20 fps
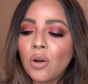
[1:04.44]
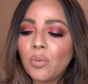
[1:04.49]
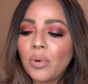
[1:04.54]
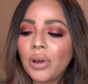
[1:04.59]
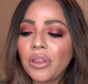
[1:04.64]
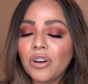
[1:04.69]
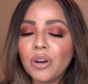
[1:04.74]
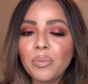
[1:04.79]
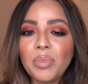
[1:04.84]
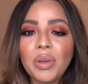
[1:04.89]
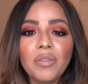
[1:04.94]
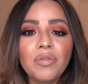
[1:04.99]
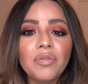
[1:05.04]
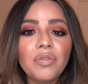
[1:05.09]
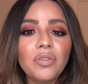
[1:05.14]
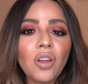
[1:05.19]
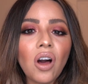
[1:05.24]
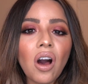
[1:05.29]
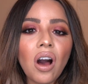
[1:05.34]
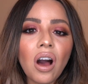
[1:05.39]
whether it be
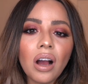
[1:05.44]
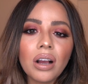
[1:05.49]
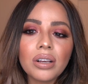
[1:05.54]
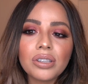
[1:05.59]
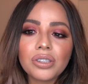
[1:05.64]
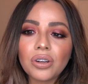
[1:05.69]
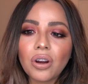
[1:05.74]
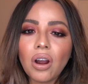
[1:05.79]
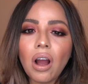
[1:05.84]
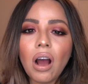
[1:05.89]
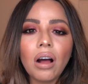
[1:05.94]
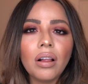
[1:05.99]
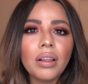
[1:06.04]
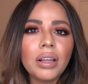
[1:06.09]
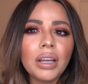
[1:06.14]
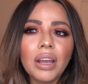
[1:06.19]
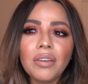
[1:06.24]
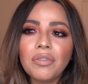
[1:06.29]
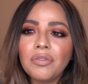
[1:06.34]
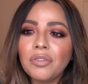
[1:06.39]
vlogs or
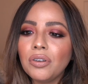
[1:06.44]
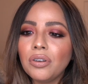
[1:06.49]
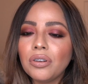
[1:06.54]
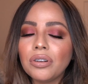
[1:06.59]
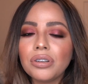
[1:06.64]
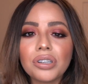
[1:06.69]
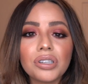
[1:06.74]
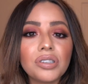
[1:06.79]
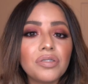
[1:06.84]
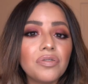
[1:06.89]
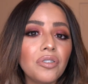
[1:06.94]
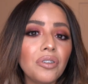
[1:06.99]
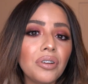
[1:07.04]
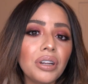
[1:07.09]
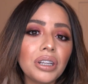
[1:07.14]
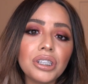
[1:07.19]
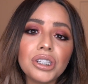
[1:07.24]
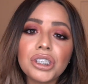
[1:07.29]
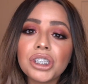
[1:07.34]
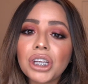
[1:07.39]
holiday food or just food
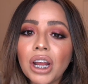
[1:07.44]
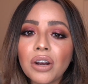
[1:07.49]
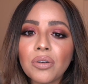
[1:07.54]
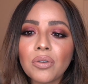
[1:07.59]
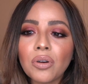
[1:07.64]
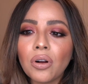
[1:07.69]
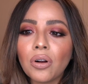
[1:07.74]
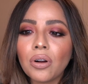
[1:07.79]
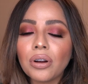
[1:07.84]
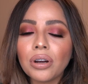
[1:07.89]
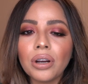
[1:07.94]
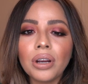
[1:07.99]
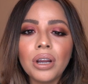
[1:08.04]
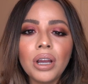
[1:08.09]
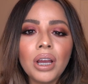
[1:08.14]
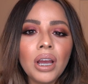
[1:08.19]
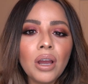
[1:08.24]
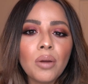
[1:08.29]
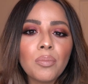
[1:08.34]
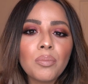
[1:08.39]
in general or
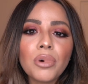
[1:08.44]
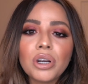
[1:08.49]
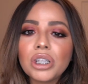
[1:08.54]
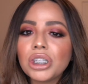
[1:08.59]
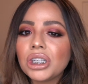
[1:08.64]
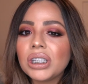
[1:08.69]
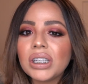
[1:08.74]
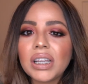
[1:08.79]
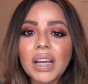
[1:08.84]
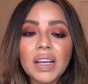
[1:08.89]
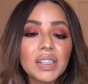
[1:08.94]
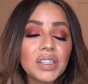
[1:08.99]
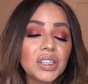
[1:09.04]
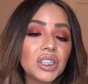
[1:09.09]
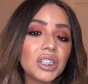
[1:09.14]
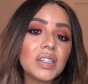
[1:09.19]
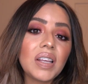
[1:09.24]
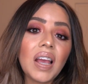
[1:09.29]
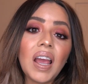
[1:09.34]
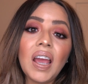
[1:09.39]
merchandise,
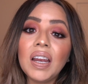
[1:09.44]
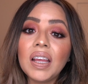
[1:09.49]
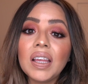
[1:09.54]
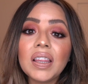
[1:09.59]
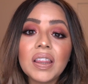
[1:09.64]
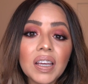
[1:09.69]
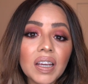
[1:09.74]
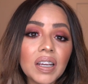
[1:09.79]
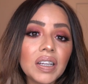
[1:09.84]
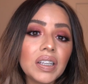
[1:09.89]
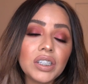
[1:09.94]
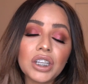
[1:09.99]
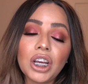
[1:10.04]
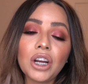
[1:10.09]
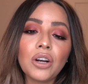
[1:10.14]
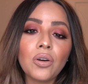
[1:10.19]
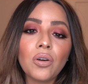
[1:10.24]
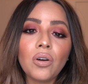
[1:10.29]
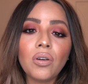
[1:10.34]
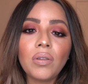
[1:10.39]
just anything in
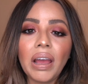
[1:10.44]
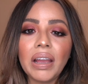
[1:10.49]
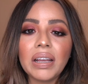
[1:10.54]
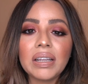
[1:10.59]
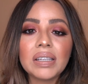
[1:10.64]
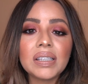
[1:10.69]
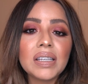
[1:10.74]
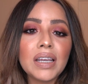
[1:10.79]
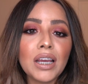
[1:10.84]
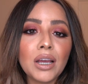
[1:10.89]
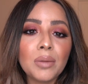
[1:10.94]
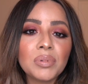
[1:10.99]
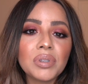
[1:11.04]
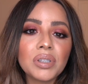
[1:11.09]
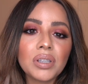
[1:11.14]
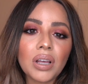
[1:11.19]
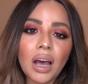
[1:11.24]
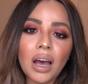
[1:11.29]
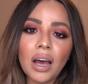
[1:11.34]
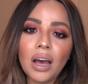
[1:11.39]
general, like
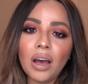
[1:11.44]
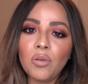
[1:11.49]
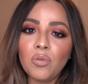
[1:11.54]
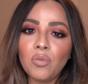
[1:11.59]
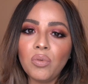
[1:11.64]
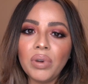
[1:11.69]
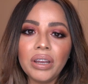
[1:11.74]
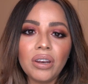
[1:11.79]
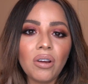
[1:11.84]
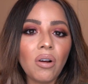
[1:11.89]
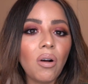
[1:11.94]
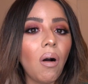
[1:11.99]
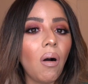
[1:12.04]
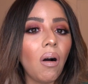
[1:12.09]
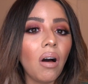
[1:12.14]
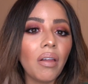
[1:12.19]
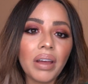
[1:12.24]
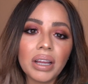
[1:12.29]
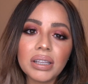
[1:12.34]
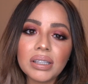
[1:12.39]
tips. We know
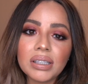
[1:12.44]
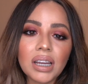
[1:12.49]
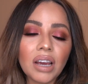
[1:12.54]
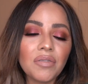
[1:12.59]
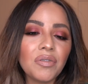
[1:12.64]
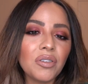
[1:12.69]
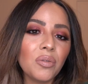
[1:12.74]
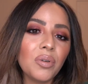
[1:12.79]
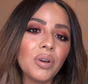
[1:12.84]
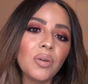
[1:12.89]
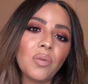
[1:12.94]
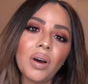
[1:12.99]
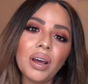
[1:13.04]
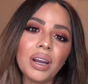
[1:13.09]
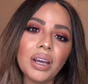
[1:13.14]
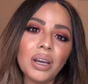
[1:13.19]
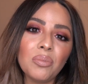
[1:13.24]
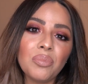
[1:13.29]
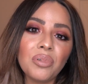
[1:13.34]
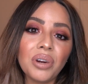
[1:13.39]
all that stuff and we want
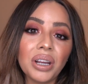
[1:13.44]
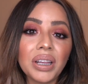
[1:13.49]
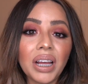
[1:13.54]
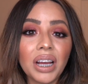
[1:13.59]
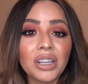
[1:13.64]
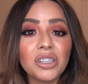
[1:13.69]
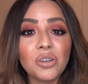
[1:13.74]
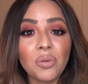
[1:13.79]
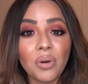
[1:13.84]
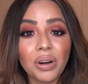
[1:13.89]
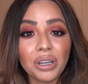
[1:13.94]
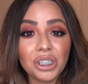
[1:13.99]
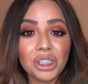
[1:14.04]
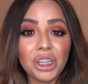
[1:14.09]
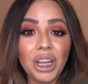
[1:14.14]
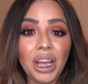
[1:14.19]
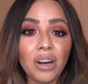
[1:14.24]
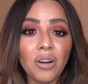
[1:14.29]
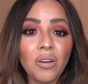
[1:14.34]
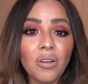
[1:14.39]
to bring that to our
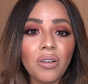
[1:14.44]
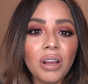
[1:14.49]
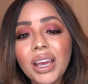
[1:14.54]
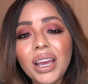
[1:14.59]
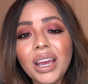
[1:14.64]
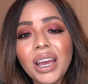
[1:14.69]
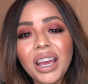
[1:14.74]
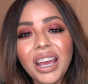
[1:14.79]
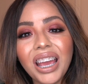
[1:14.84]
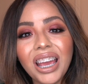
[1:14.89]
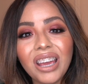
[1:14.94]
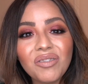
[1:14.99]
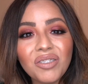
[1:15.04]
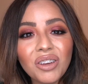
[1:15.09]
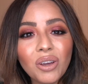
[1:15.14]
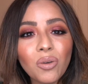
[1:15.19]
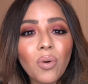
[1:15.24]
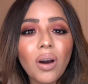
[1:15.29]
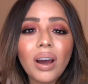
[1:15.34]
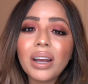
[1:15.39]
channel. If
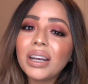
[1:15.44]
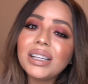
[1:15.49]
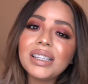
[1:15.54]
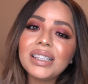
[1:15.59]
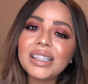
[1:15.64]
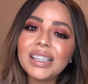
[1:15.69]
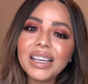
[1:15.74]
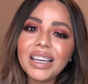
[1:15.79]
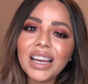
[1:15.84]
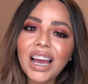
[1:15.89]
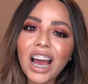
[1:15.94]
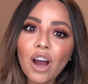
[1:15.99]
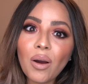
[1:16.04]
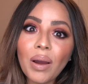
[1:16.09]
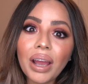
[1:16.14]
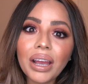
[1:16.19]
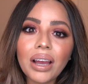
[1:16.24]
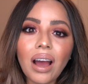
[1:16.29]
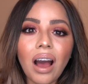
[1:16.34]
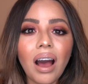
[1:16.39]
you want to see how
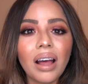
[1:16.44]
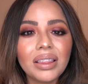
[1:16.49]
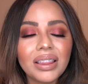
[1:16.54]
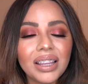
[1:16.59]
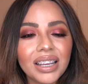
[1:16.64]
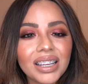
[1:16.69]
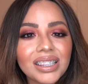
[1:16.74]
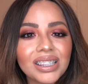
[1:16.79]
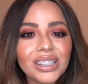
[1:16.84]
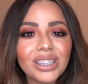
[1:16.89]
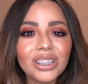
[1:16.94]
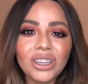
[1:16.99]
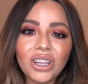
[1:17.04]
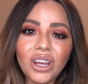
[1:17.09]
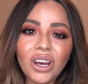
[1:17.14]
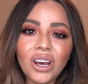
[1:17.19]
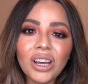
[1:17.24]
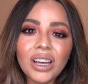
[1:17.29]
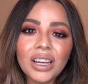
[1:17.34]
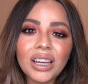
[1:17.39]
I got this
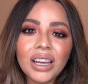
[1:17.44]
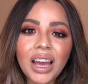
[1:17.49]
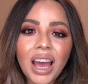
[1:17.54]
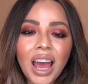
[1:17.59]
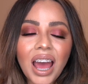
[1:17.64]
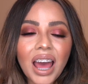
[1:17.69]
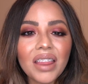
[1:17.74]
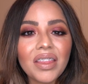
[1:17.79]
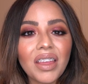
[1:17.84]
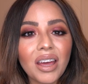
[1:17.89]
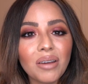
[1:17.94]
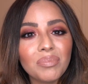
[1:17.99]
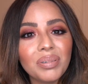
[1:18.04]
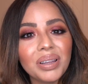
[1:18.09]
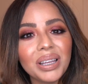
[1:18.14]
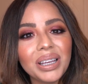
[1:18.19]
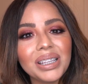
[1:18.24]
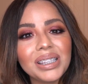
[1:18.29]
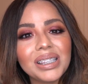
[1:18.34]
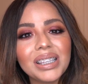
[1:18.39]
look, then
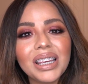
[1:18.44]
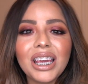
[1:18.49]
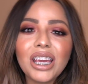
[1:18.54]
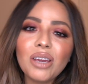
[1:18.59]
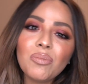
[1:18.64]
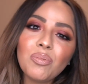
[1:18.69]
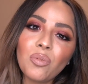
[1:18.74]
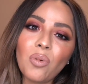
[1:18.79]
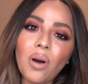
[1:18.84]
please keep